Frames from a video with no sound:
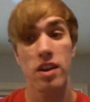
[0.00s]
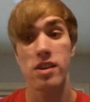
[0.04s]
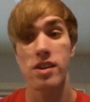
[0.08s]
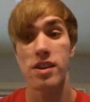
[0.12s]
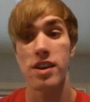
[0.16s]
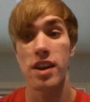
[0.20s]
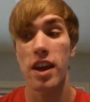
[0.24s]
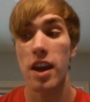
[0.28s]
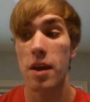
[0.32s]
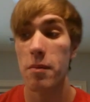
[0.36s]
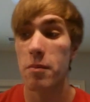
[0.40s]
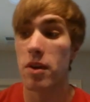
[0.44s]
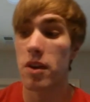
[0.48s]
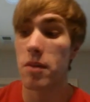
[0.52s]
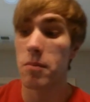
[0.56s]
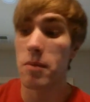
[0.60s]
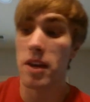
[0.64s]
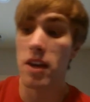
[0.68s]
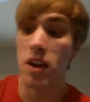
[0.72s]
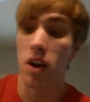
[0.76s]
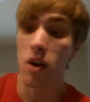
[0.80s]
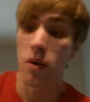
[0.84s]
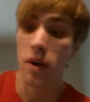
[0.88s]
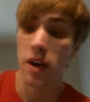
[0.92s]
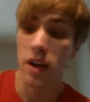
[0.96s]
Today I'm going to
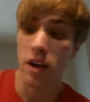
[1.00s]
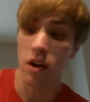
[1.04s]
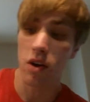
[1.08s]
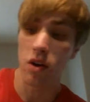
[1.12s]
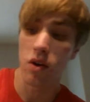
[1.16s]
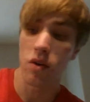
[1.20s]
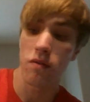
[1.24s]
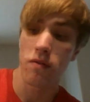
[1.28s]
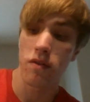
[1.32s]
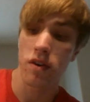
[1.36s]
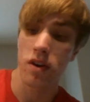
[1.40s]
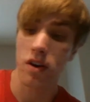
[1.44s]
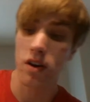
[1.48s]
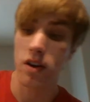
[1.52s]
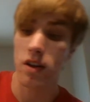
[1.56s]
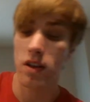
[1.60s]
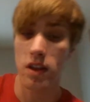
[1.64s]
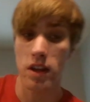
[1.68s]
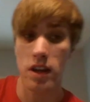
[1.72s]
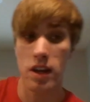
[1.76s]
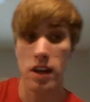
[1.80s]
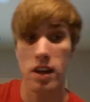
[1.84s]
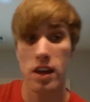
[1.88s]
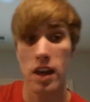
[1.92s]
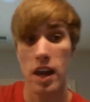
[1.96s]
be going over
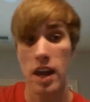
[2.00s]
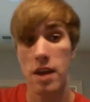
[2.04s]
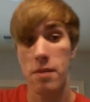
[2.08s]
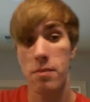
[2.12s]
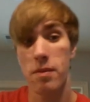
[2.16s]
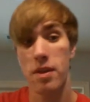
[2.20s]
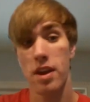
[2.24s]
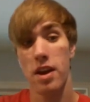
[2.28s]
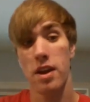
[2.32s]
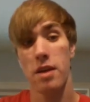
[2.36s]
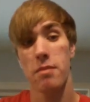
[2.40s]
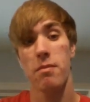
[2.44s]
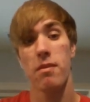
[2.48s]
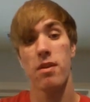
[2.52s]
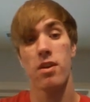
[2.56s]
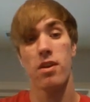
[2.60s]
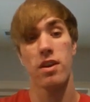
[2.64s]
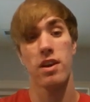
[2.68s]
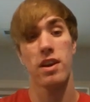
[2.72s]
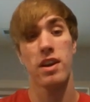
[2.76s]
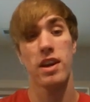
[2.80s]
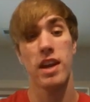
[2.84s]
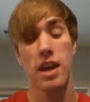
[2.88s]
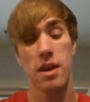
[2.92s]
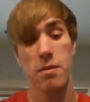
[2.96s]
the game that
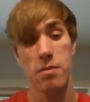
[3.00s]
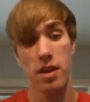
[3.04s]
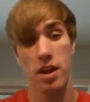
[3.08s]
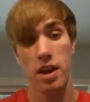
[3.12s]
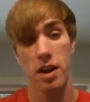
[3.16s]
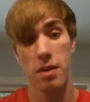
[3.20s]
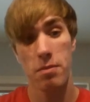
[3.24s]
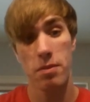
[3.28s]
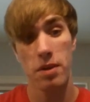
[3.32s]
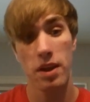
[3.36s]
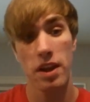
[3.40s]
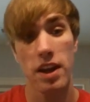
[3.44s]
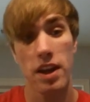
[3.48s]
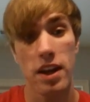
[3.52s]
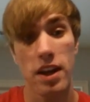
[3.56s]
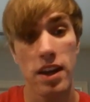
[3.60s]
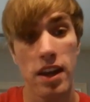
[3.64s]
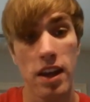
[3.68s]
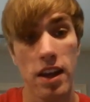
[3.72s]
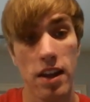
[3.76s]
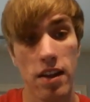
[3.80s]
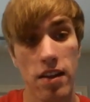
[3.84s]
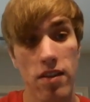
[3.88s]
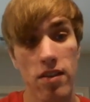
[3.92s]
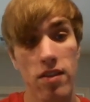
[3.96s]
I played
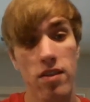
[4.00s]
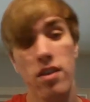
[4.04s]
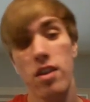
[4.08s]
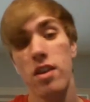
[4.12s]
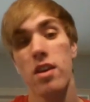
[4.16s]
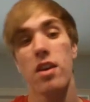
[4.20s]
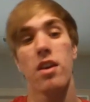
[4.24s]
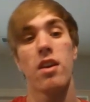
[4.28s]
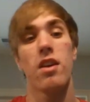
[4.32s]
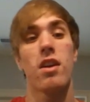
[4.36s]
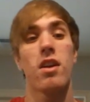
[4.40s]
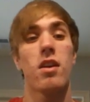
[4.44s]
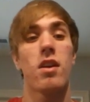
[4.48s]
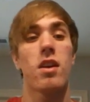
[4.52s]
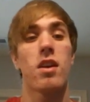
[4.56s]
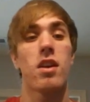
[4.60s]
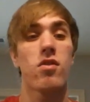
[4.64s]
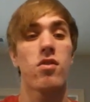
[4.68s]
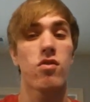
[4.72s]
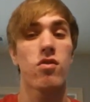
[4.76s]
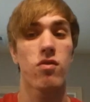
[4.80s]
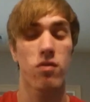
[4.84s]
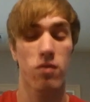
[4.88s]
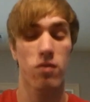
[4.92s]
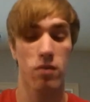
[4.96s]
against
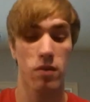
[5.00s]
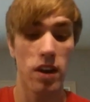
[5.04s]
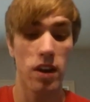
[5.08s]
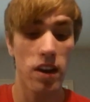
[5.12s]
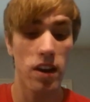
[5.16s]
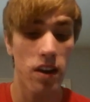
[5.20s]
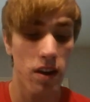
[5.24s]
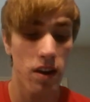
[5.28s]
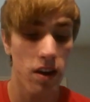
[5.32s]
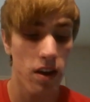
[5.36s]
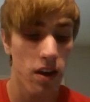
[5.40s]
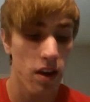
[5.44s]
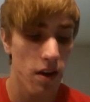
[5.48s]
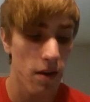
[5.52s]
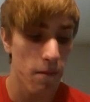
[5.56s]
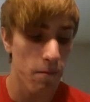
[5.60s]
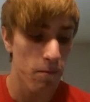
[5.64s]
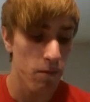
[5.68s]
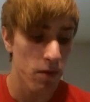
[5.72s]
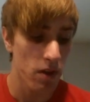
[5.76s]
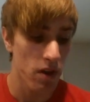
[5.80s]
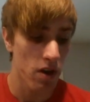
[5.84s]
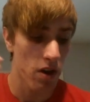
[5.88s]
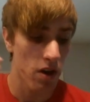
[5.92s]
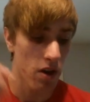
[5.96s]
Shri,
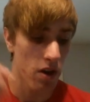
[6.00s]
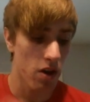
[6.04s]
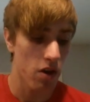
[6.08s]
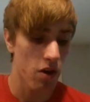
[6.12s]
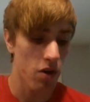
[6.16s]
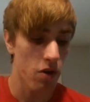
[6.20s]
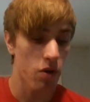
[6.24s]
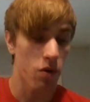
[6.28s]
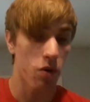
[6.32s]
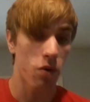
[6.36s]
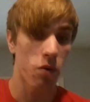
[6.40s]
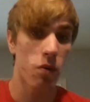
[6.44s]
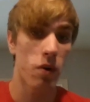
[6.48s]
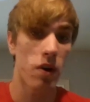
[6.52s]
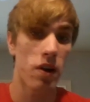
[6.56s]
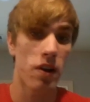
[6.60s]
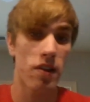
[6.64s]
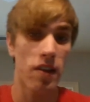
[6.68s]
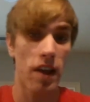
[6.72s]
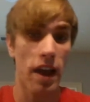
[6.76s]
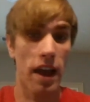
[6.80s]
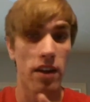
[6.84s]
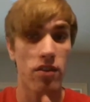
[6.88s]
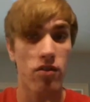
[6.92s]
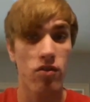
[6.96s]
who
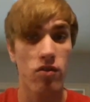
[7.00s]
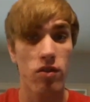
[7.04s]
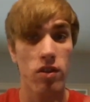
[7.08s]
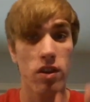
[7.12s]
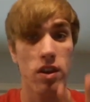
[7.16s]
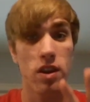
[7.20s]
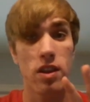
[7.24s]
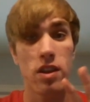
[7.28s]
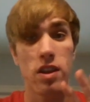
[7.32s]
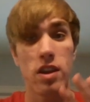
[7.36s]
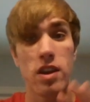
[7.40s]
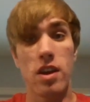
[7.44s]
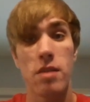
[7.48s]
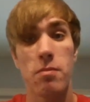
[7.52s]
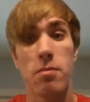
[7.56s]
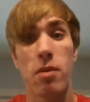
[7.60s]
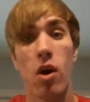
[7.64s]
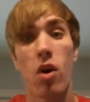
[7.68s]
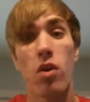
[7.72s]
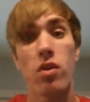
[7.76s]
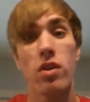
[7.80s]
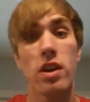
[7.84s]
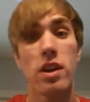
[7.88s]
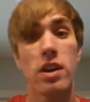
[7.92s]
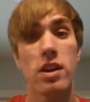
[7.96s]
was actually the
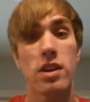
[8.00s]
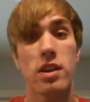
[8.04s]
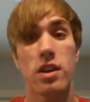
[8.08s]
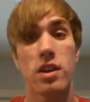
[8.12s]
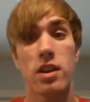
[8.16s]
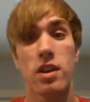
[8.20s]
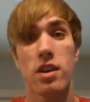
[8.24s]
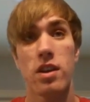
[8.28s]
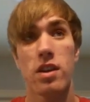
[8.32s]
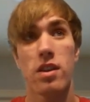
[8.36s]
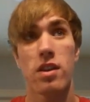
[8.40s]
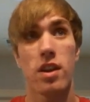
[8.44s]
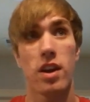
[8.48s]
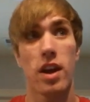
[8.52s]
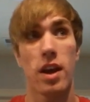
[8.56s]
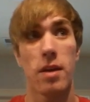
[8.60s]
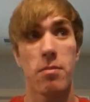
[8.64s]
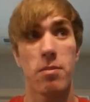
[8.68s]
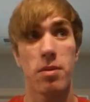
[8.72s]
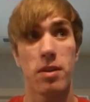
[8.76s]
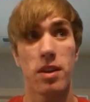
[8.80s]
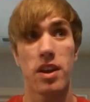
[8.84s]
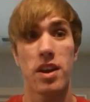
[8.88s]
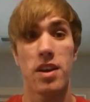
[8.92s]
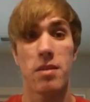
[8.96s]
opponent that
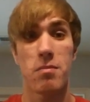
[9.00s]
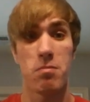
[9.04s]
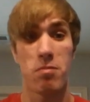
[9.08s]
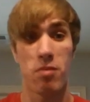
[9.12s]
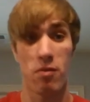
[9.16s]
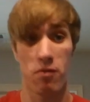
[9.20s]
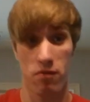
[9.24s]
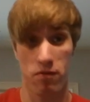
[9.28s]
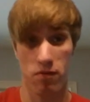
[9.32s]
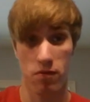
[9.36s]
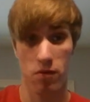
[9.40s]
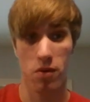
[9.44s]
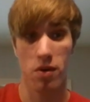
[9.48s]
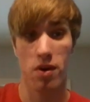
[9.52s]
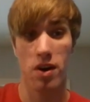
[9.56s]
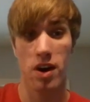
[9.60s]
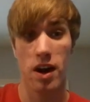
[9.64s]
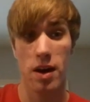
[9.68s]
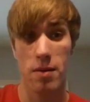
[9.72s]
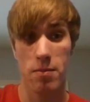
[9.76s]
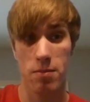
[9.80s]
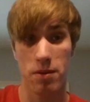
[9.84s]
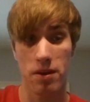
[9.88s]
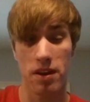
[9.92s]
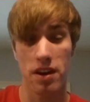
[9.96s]
I played before
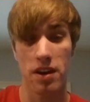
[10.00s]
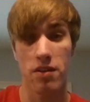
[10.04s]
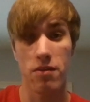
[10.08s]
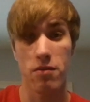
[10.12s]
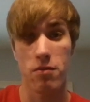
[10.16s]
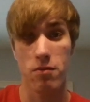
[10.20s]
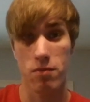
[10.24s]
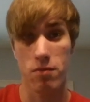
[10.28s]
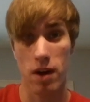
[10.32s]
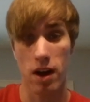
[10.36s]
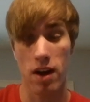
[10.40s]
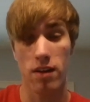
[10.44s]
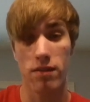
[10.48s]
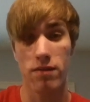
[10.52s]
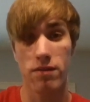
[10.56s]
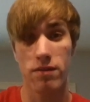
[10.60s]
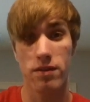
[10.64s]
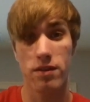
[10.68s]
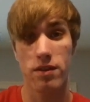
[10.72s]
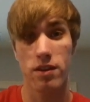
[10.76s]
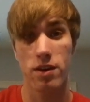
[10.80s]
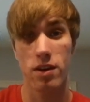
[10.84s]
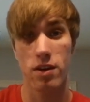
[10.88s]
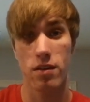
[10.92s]
I played Ralph